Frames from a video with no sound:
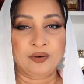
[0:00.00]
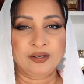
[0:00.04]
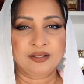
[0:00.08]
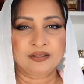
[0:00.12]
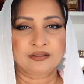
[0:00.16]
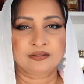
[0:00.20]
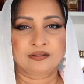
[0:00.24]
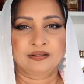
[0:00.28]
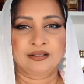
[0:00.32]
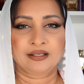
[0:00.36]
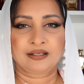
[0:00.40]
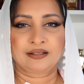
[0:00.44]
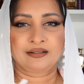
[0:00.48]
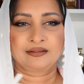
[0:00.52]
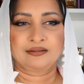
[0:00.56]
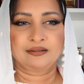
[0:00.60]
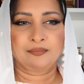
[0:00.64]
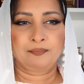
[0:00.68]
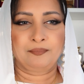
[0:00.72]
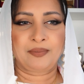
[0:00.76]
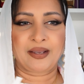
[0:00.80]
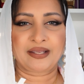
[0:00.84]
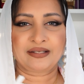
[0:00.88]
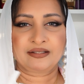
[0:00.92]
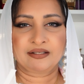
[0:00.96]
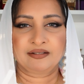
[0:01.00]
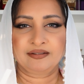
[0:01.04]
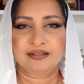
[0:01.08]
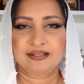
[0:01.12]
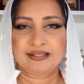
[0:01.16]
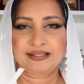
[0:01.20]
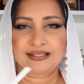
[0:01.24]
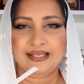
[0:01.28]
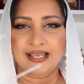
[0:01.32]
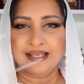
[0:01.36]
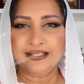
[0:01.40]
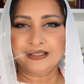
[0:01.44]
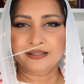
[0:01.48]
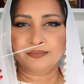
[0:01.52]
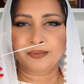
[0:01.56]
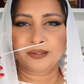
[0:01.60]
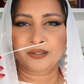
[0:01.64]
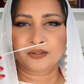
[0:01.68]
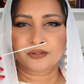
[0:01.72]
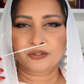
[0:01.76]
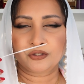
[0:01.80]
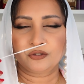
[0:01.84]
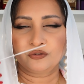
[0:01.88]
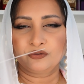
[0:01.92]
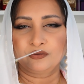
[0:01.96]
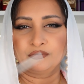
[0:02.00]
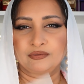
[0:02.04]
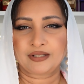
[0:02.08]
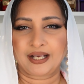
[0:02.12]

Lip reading: it, like the better it gets, because you